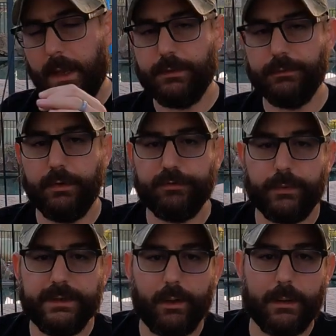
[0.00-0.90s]
And you'll notice
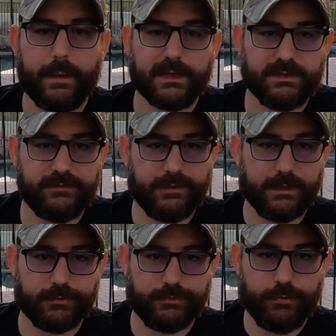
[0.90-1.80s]
right now, I'm actually
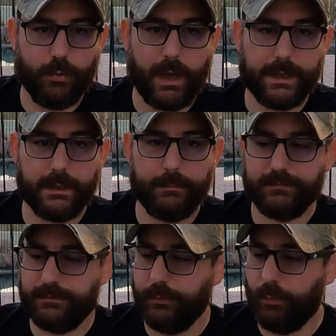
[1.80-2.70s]
sitting too high
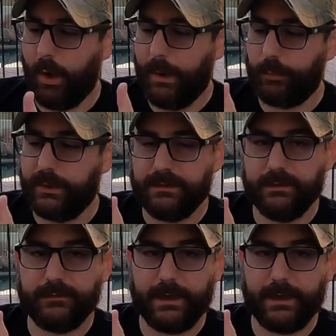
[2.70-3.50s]
up to operate this.